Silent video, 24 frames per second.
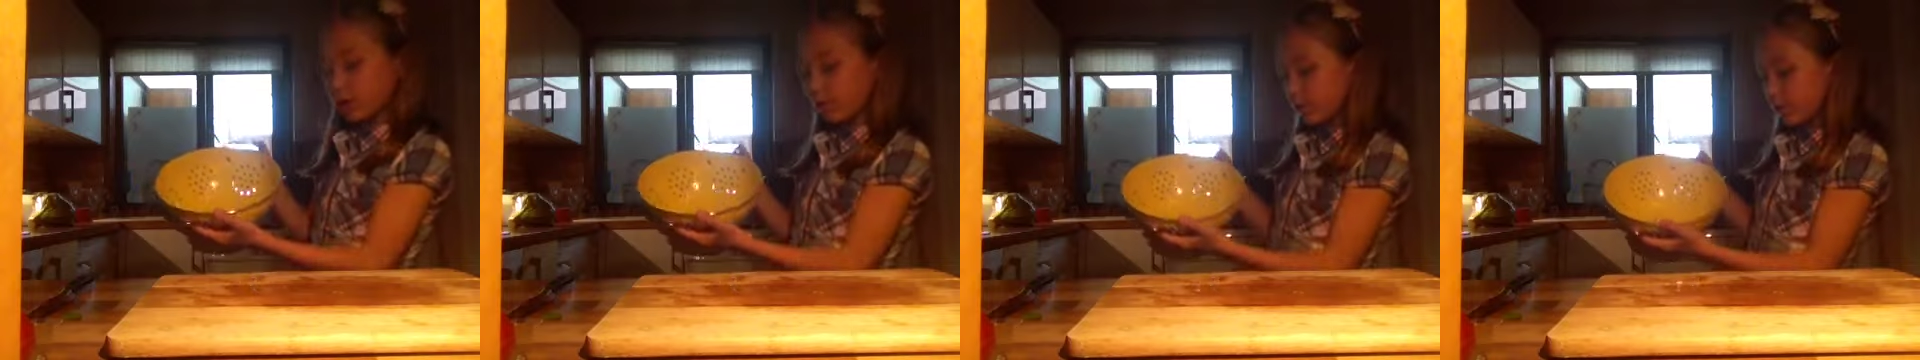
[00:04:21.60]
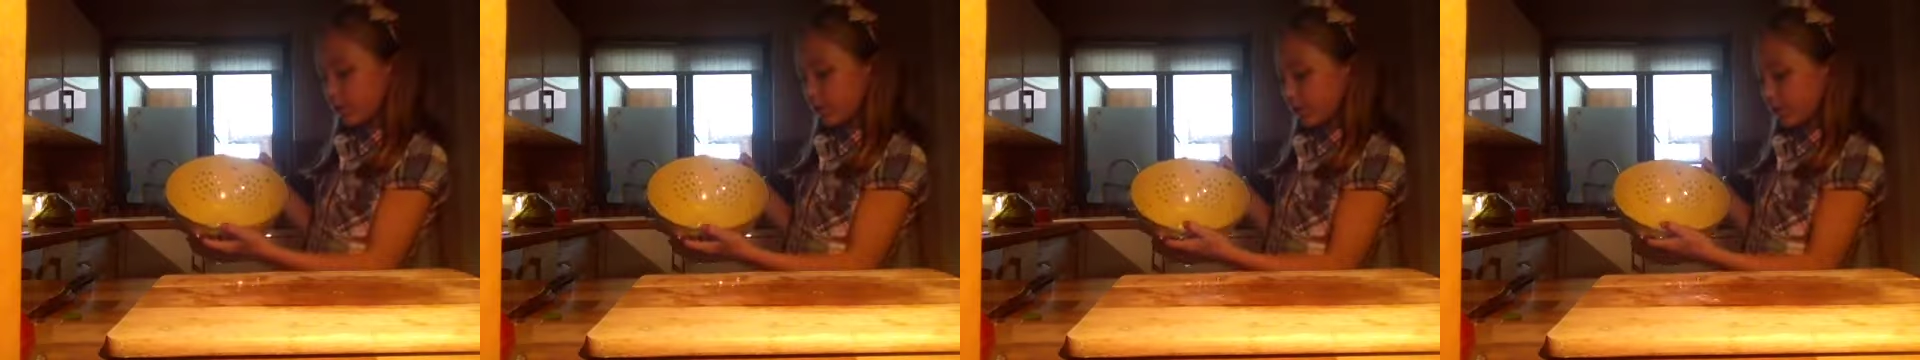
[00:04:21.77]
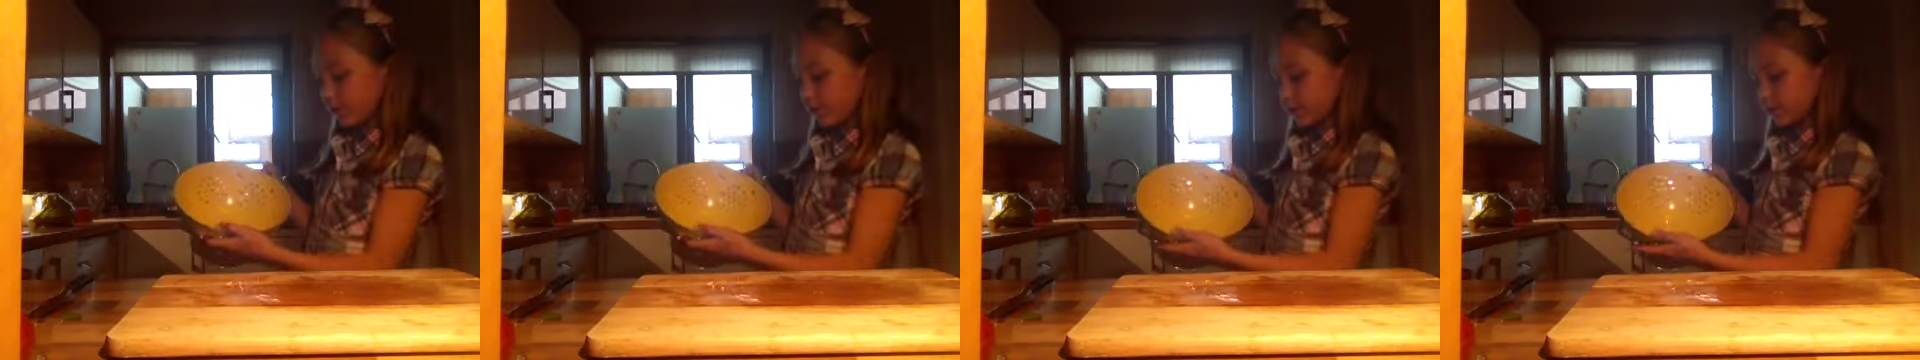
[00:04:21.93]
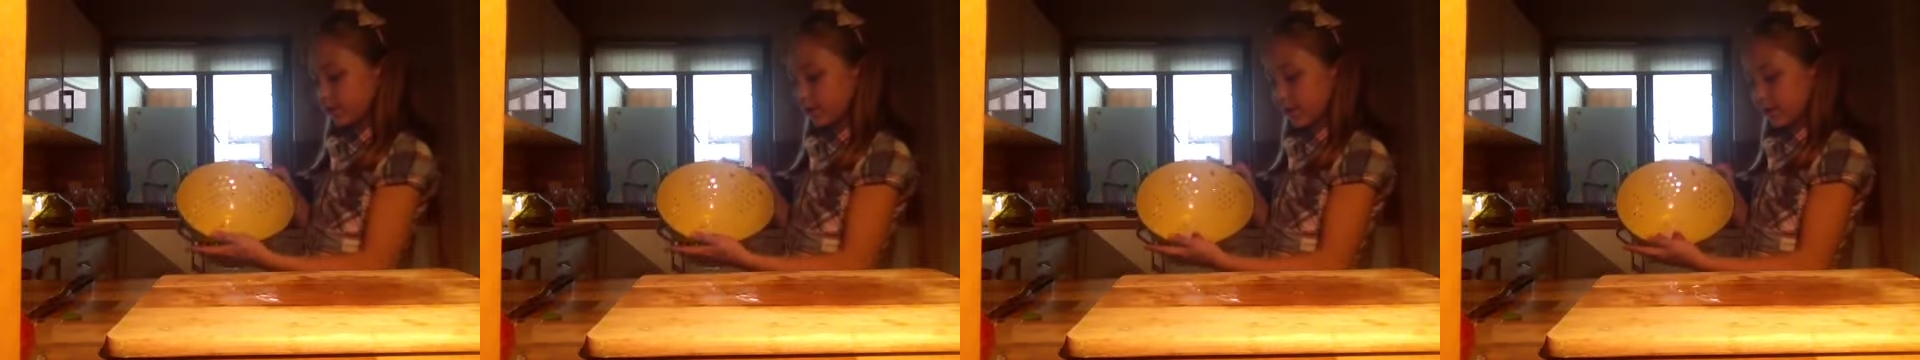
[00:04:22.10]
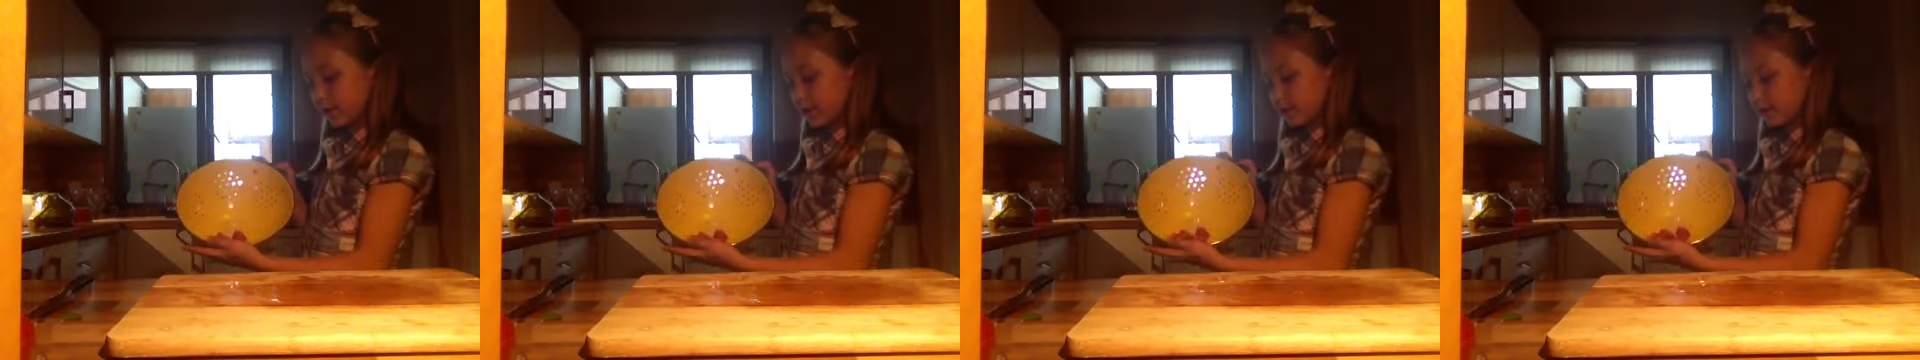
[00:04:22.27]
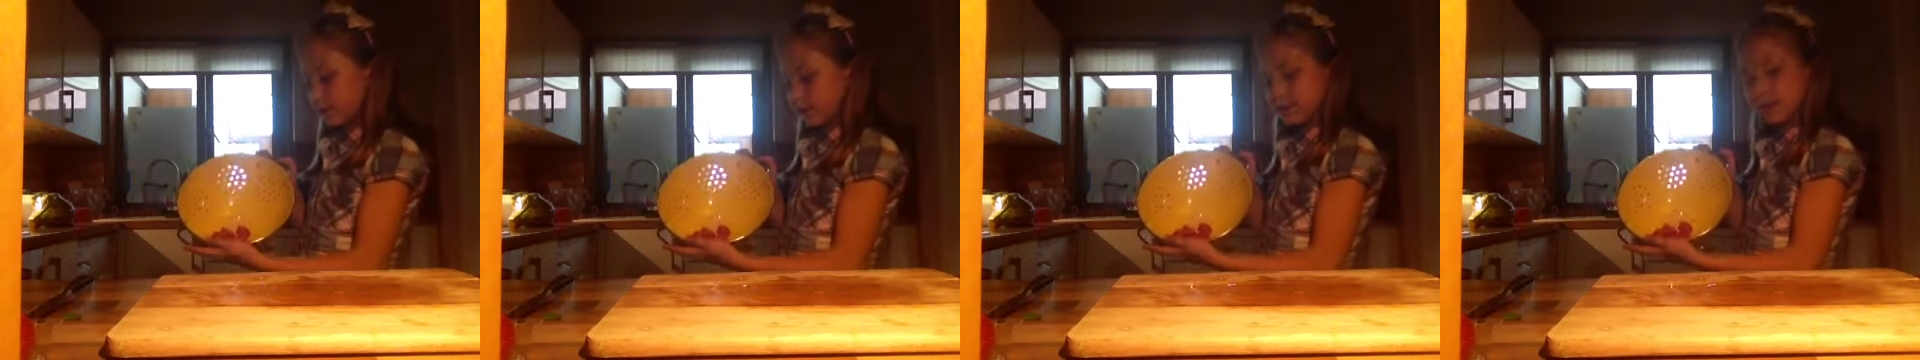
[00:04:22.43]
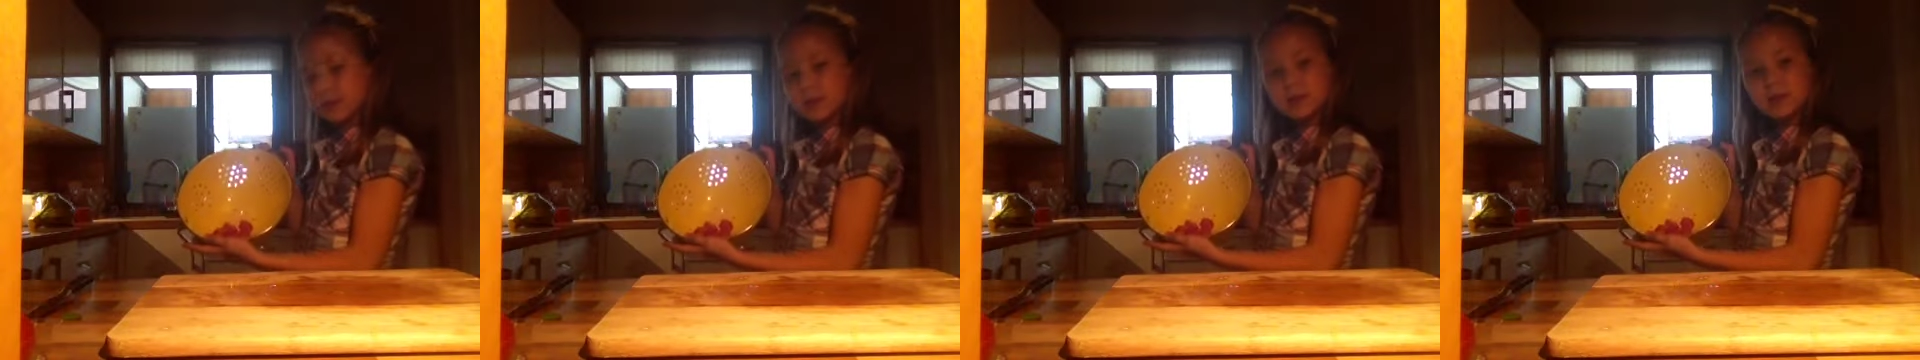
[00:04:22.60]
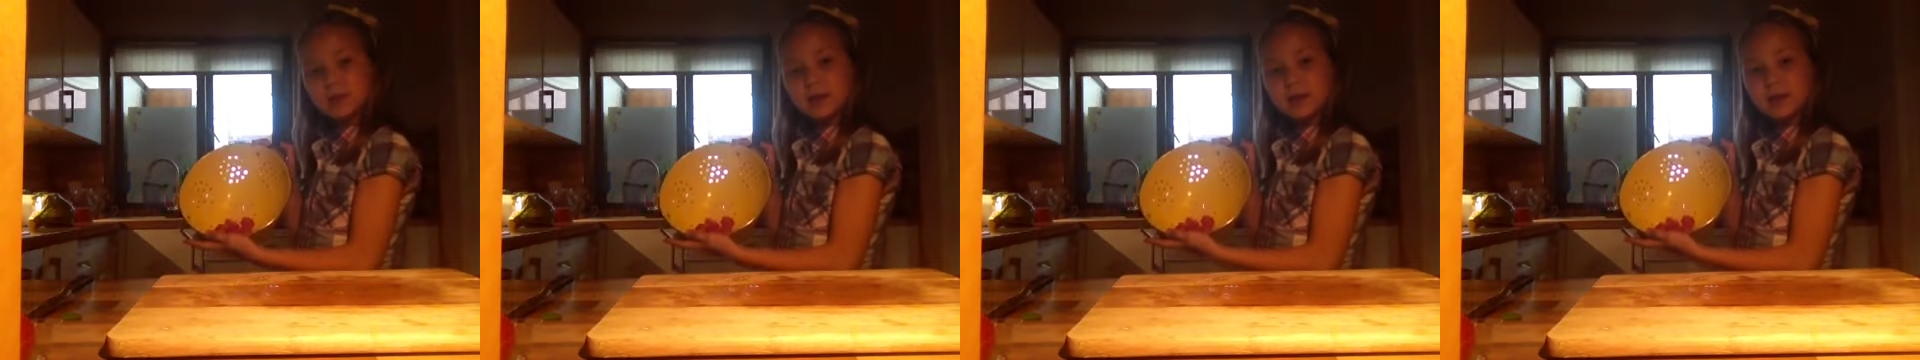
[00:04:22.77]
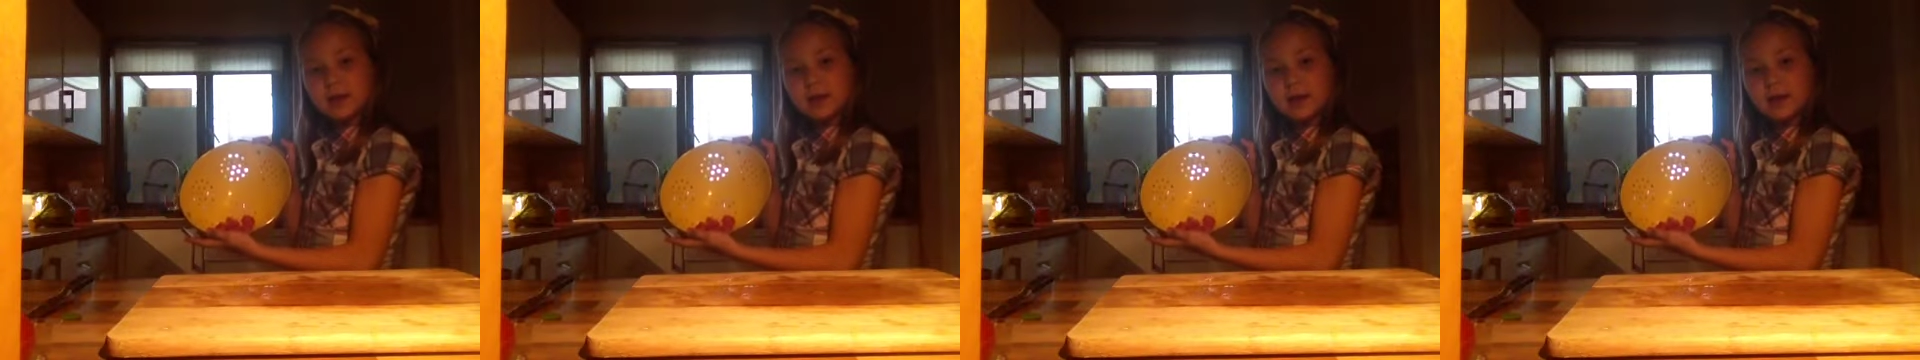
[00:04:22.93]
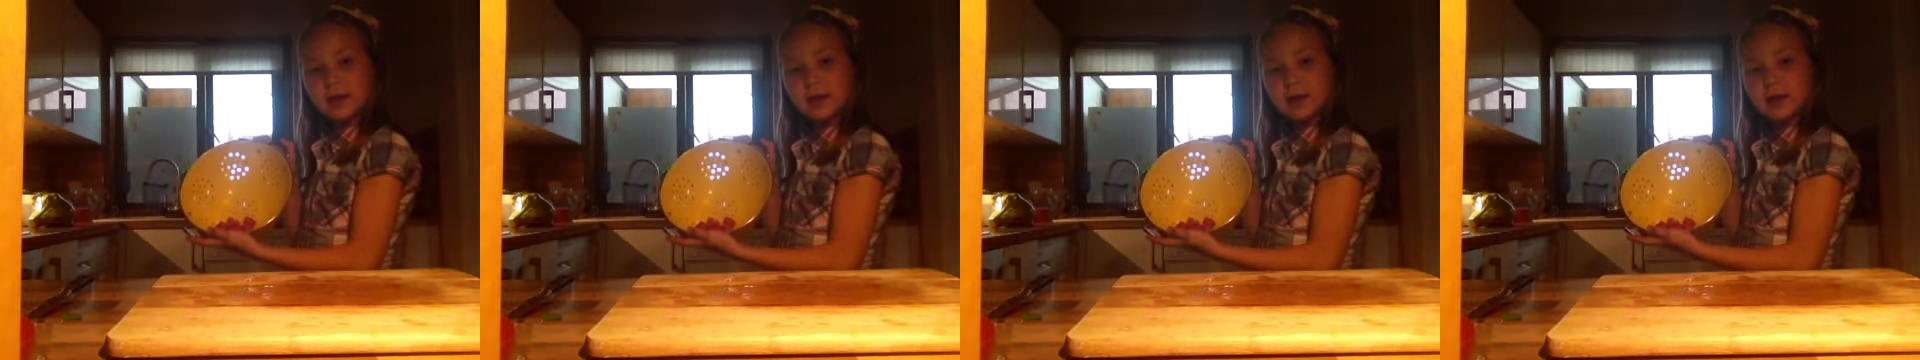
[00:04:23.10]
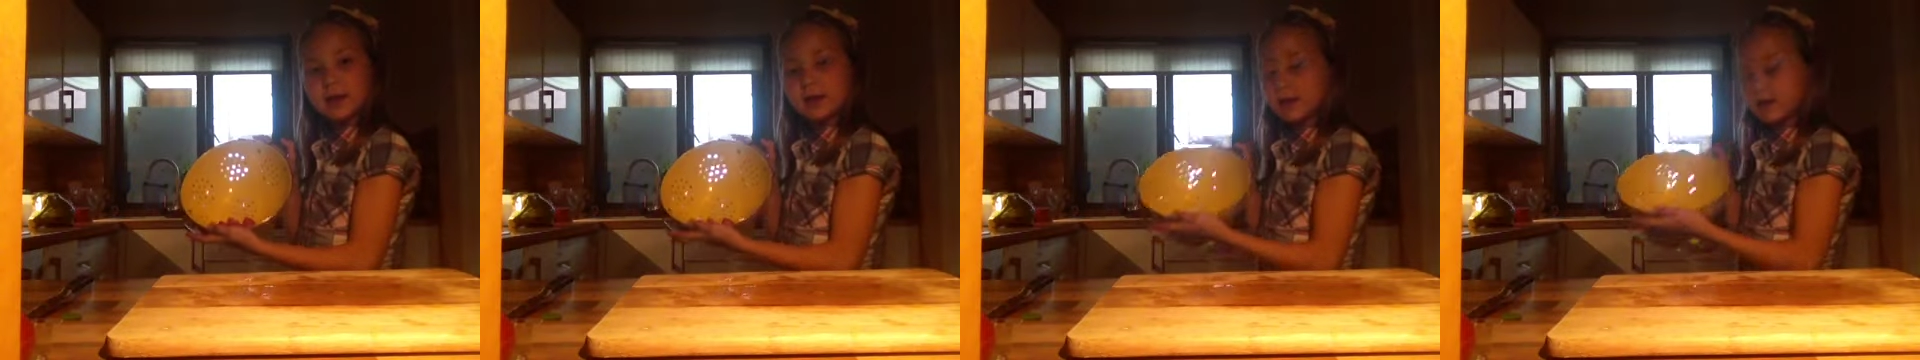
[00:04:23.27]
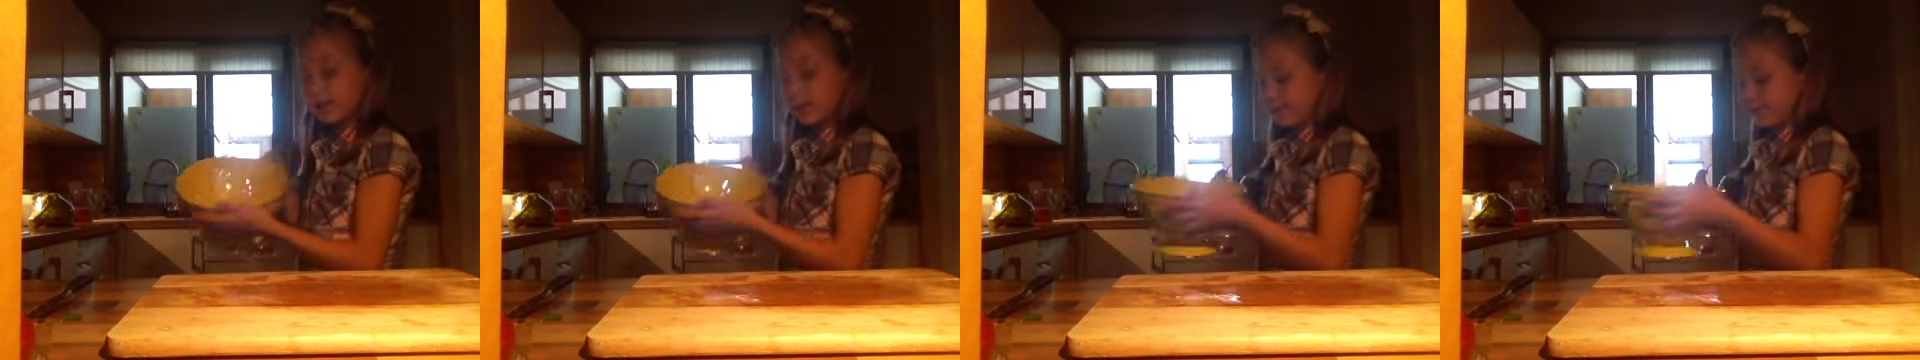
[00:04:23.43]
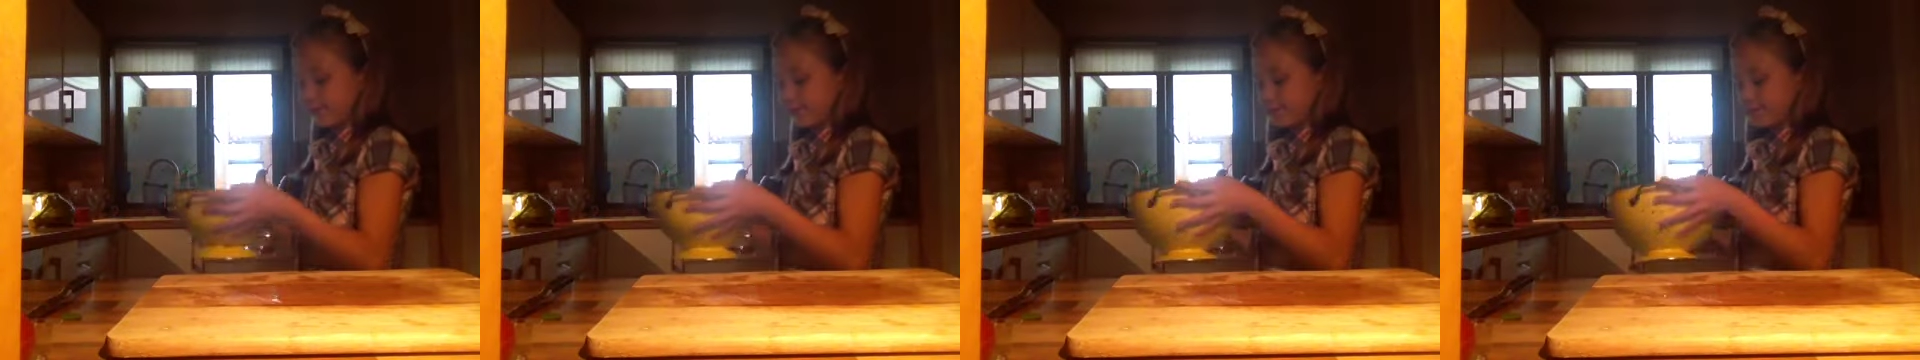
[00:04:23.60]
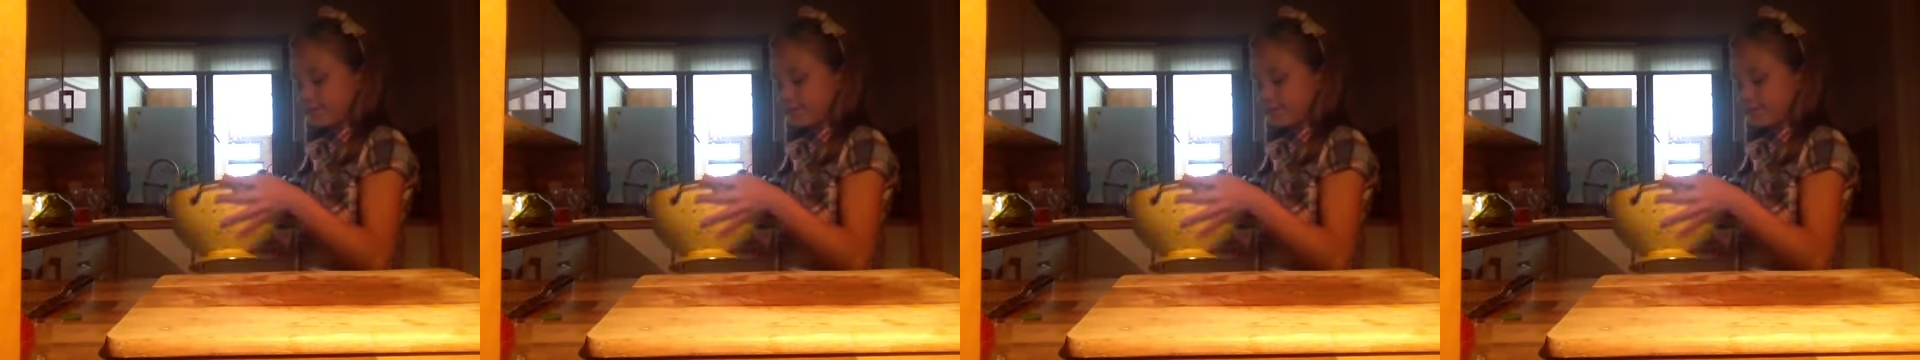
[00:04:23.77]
all your tomatoes in here.